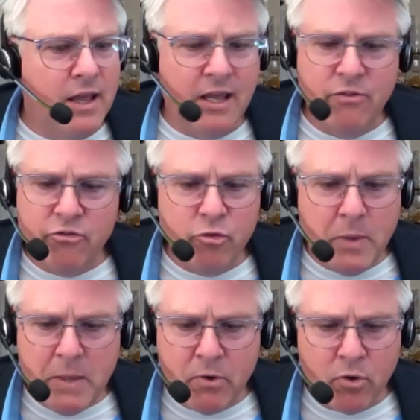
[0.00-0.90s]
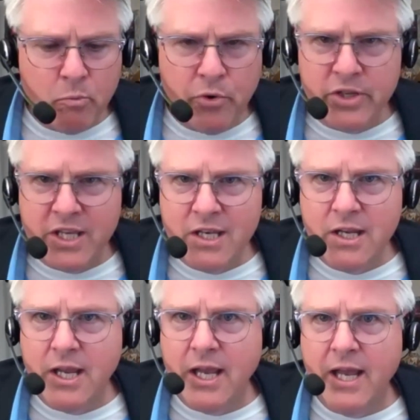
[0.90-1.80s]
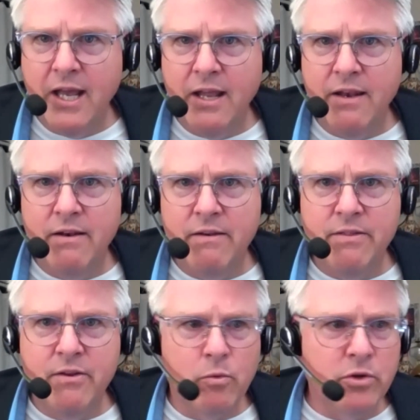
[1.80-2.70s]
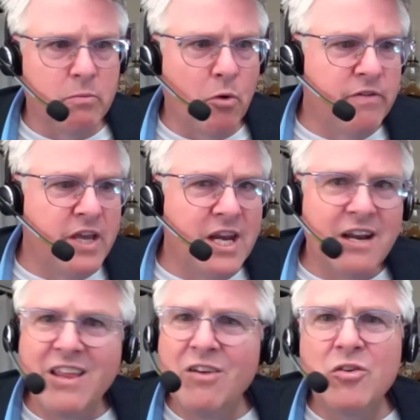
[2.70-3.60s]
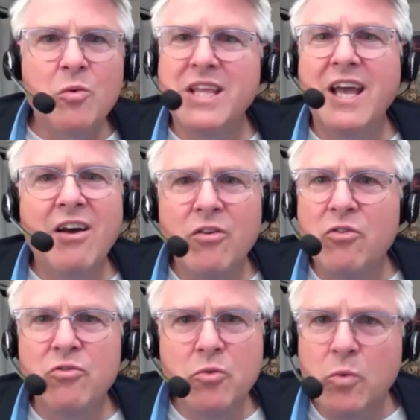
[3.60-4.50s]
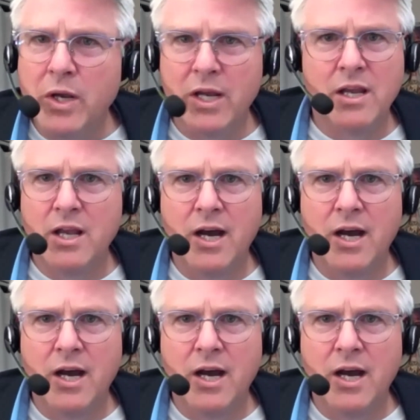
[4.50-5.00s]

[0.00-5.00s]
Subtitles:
those new people are brilliant and they're really motivated and they don't know what the hell you're doing.